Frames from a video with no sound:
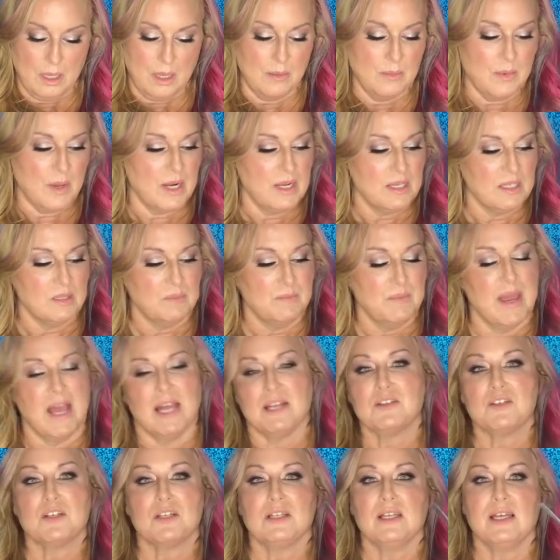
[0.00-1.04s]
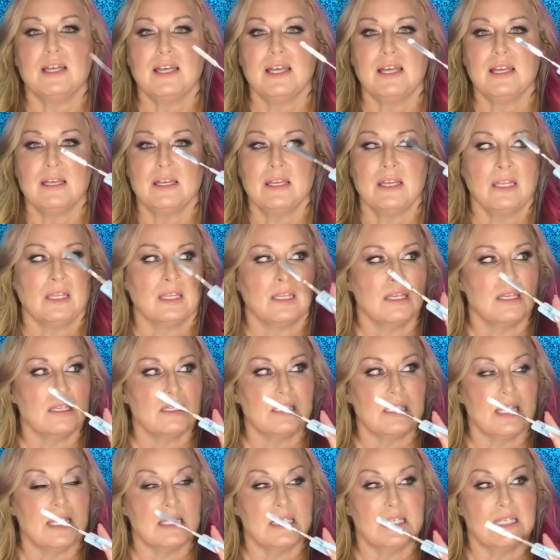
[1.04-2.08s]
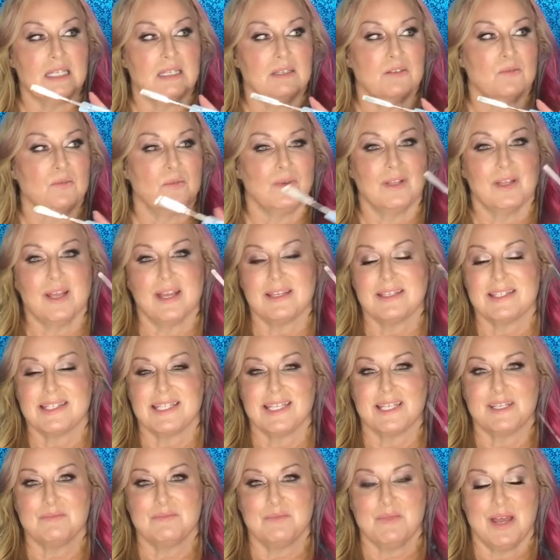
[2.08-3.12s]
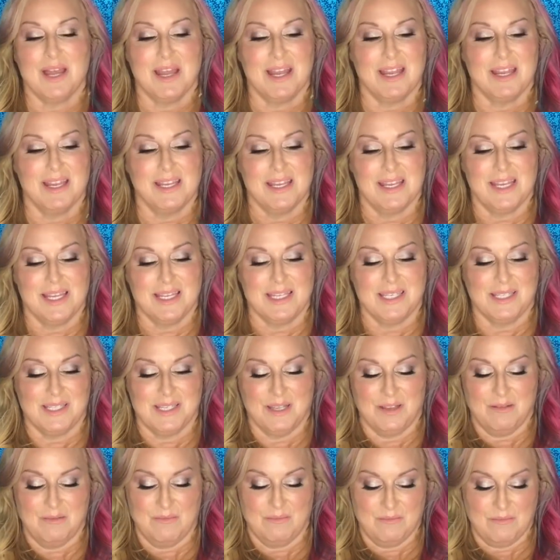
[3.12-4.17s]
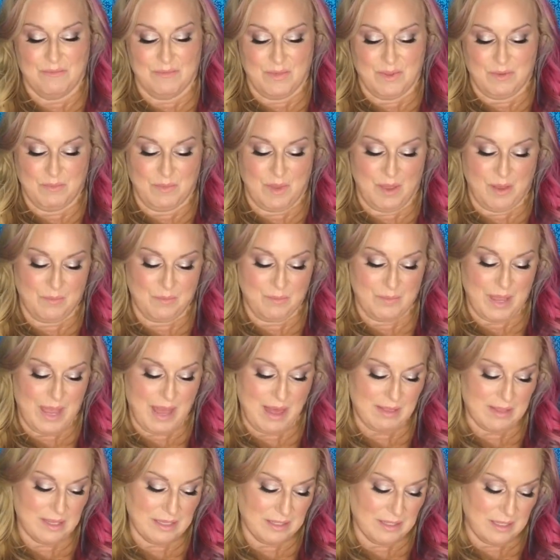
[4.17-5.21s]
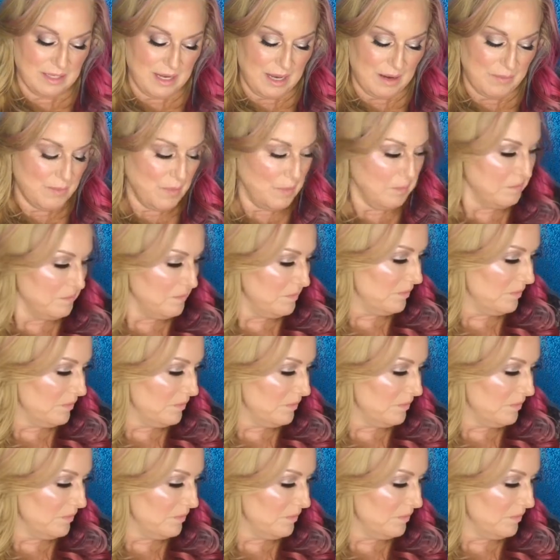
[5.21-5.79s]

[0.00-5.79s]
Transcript: I bought a spatula because I didn't realize that my ESM palette that I